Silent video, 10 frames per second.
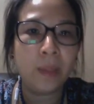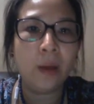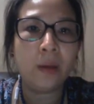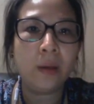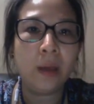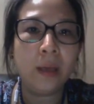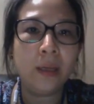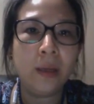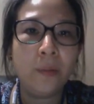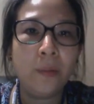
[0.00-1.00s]
okay,
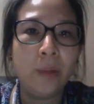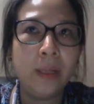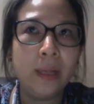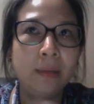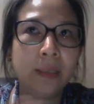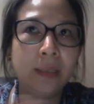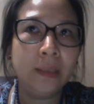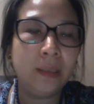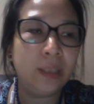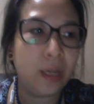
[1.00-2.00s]
when there is a
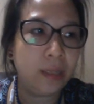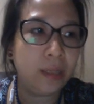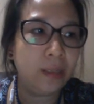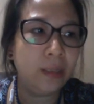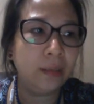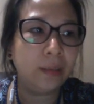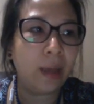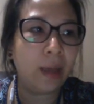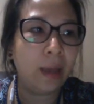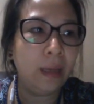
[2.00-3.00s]
changes
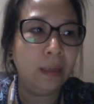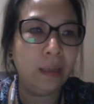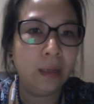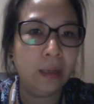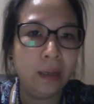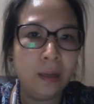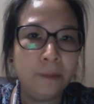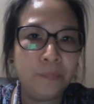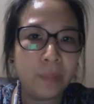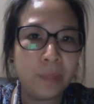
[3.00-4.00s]
in the
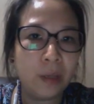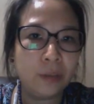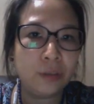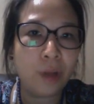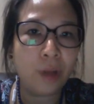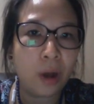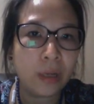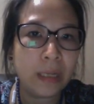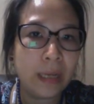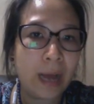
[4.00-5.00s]
stock, in
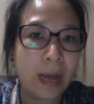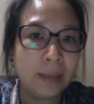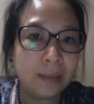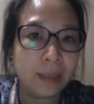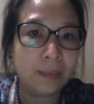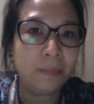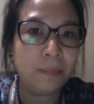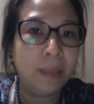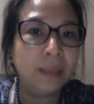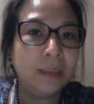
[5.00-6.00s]
the asset,
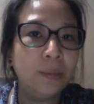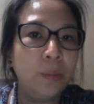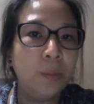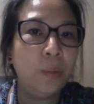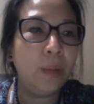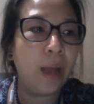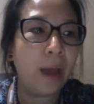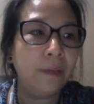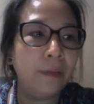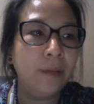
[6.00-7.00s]
means we will have
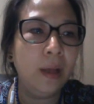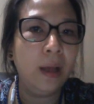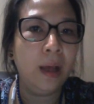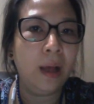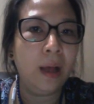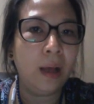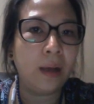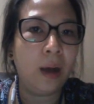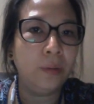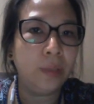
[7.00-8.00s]

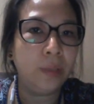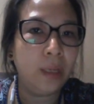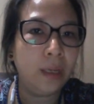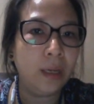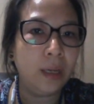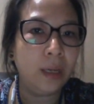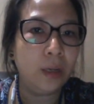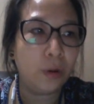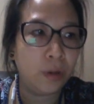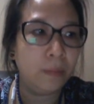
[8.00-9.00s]
accounting
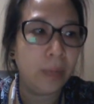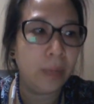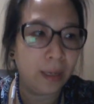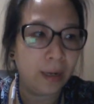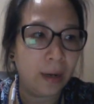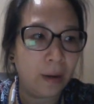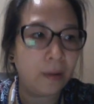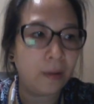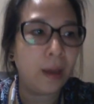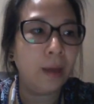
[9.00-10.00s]
document. Okay,